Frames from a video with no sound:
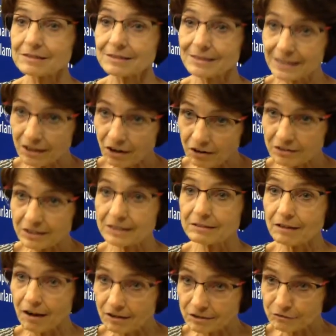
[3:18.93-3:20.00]
they are in the
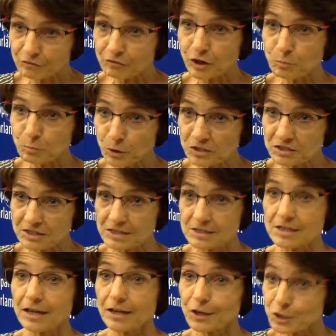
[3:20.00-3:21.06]
heart of our
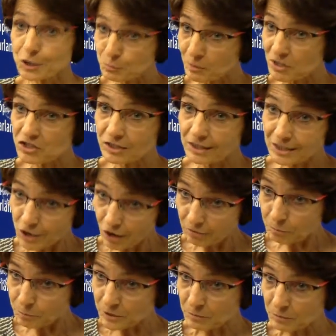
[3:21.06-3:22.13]
policies, especially young
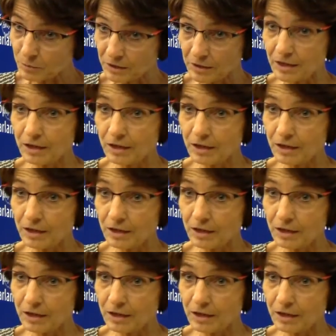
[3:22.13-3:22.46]
people.